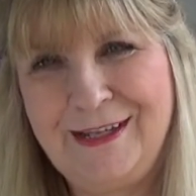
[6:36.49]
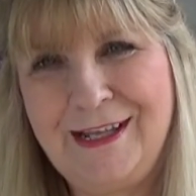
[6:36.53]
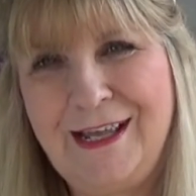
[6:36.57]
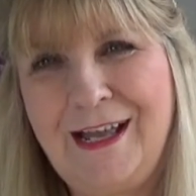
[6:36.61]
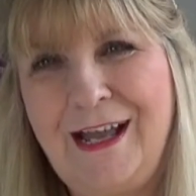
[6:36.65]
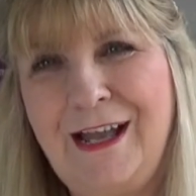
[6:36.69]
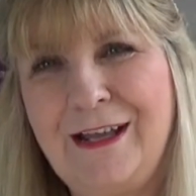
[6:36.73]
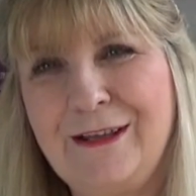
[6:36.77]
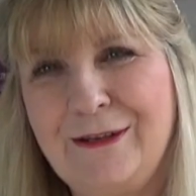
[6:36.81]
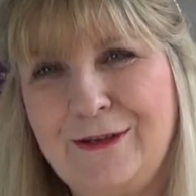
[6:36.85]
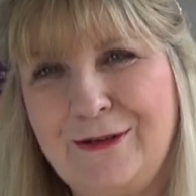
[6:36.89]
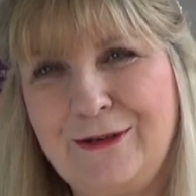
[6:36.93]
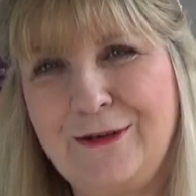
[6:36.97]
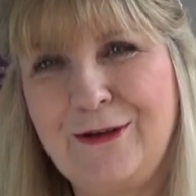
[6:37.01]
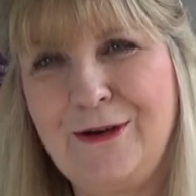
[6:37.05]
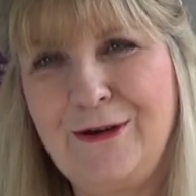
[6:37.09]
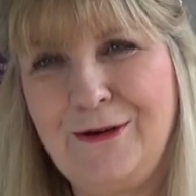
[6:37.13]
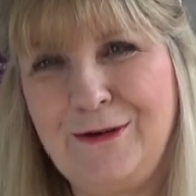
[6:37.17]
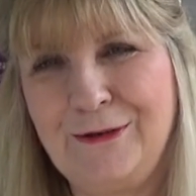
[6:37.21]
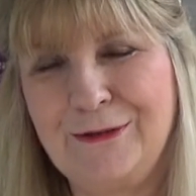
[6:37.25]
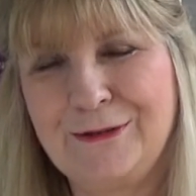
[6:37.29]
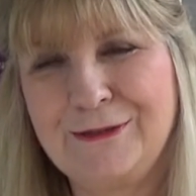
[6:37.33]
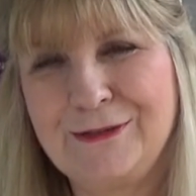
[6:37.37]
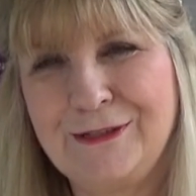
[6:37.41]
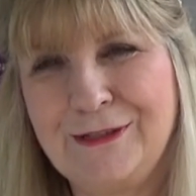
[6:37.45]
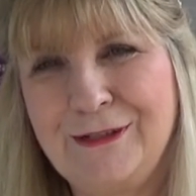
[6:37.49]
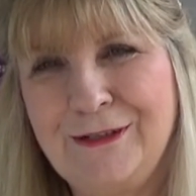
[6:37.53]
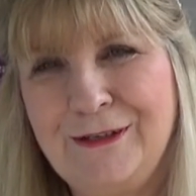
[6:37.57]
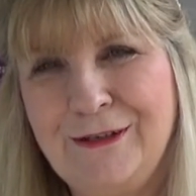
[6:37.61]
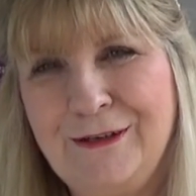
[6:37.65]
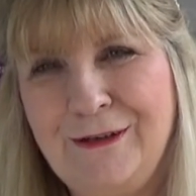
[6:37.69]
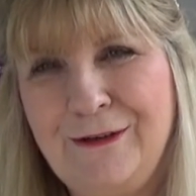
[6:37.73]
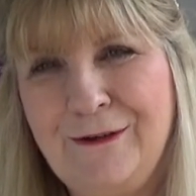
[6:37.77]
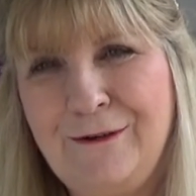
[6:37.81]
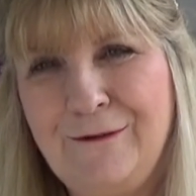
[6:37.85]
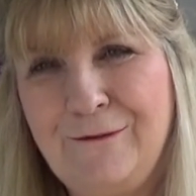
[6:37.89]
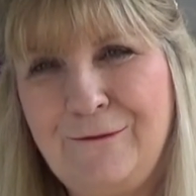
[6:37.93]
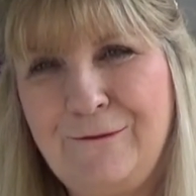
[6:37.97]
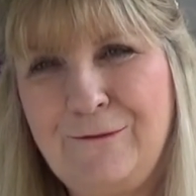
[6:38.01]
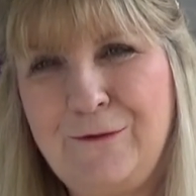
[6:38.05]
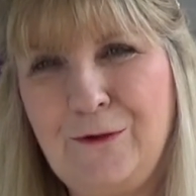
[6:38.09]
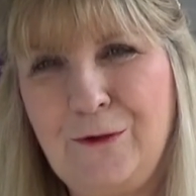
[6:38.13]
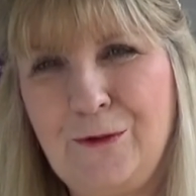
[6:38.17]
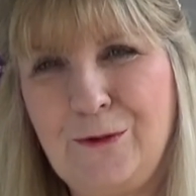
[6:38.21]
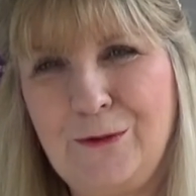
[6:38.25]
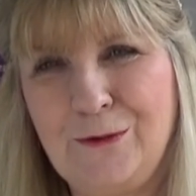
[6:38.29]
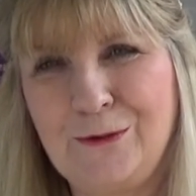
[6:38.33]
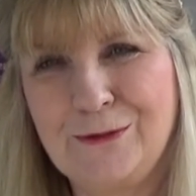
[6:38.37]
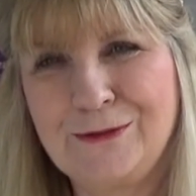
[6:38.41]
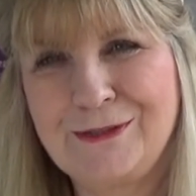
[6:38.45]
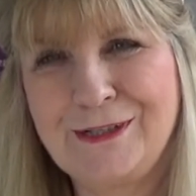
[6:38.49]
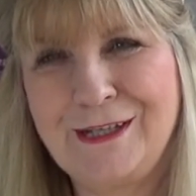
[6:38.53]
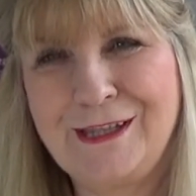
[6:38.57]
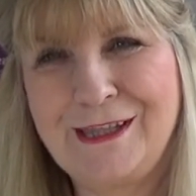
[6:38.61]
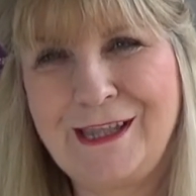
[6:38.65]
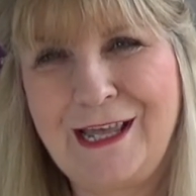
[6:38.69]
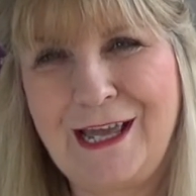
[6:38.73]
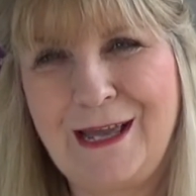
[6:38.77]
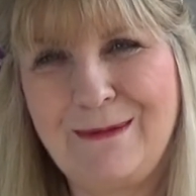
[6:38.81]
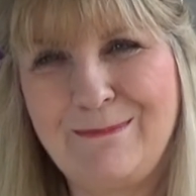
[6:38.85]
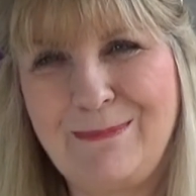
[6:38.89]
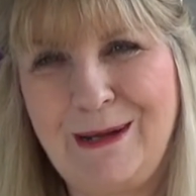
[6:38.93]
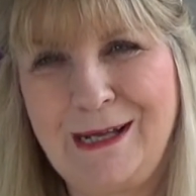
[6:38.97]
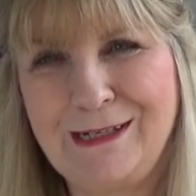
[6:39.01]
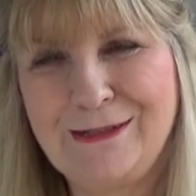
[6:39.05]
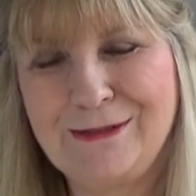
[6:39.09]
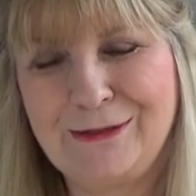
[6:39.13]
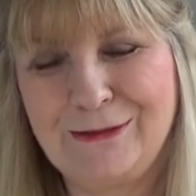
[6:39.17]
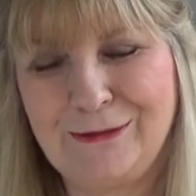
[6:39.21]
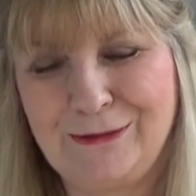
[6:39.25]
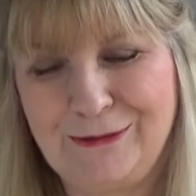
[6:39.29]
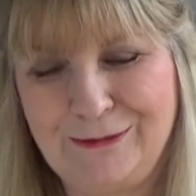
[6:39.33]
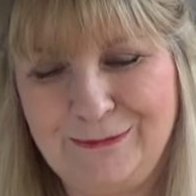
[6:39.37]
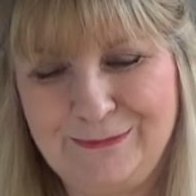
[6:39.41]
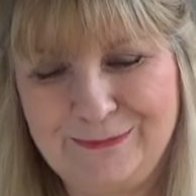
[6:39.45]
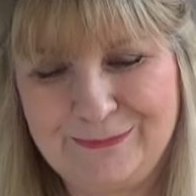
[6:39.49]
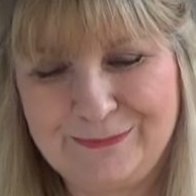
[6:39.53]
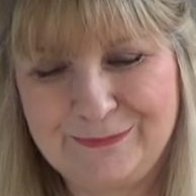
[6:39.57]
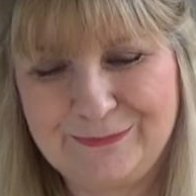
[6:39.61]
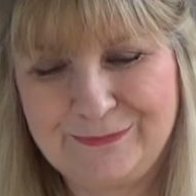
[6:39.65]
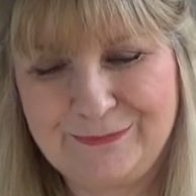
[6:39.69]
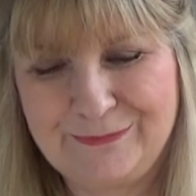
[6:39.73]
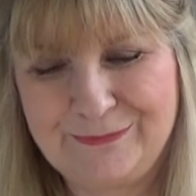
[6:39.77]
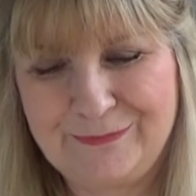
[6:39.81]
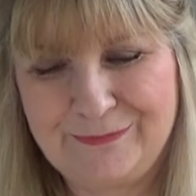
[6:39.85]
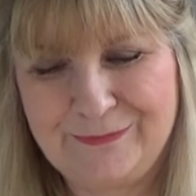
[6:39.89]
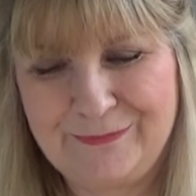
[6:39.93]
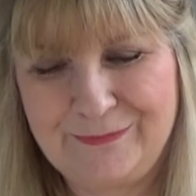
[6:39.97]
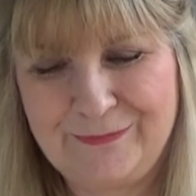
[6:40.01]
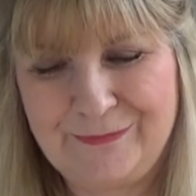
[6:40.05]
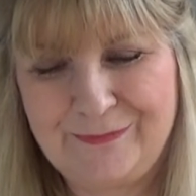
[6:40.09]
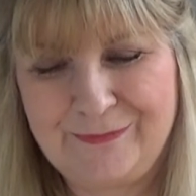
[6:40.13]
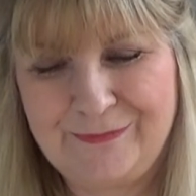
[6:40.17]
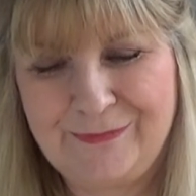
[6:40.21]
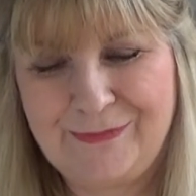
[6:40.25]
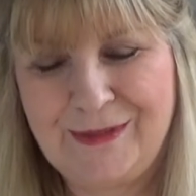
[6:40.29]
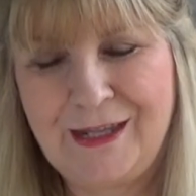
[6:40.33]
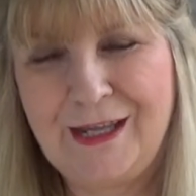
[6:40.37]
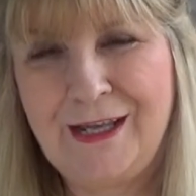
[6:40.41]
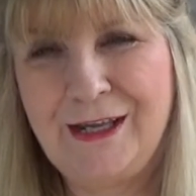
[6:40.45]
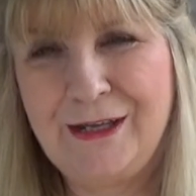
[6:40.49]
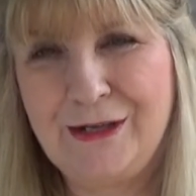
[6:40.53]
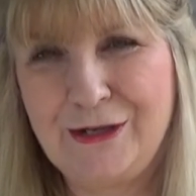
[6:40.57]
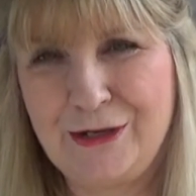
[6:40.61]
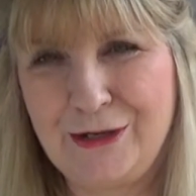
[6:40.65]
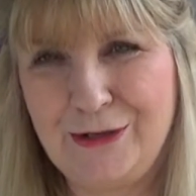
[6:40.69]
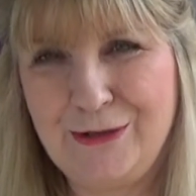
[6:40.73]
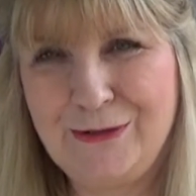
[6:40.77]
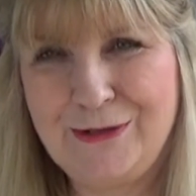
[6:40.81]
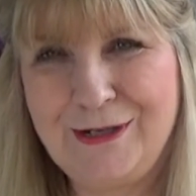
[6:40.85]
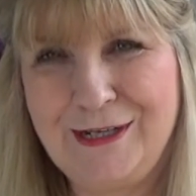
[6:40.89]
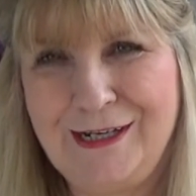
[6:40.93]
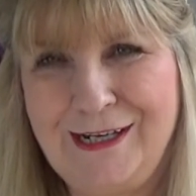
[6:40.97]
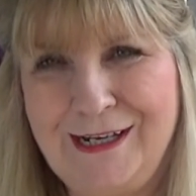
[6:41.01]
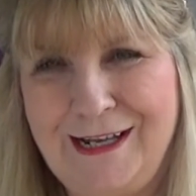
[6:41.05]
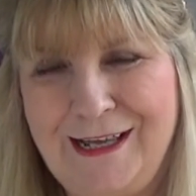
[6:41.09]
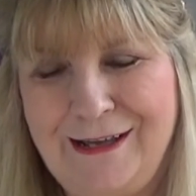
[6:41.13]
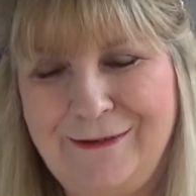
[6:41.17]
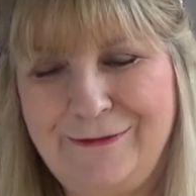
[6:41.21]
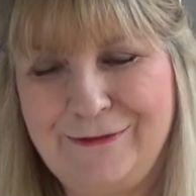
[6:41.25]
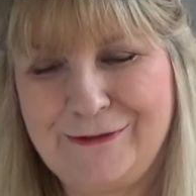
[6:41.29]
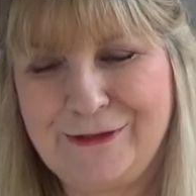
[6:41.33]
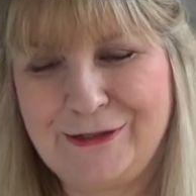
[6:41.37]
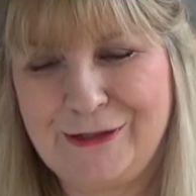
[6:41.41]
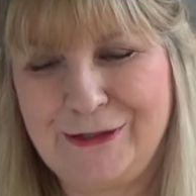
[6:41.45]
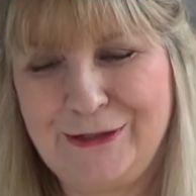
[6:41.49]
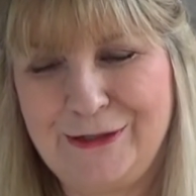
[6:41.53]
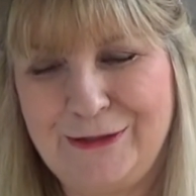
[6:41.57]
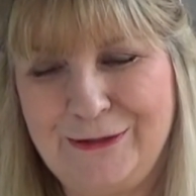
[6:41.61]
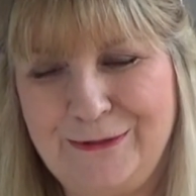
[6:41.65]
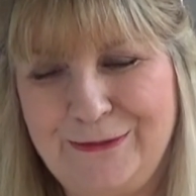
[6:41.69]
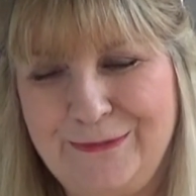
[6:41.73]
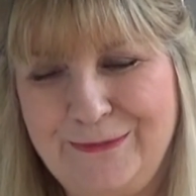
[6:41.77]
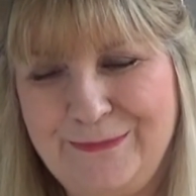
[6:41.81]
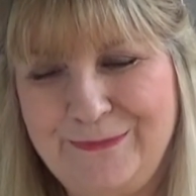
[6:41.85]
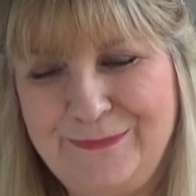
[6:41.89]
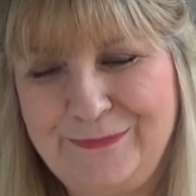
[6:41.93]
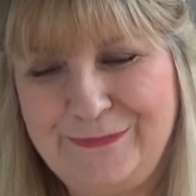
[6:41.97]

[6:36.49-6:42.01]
and God fought their battle. You can laugh too.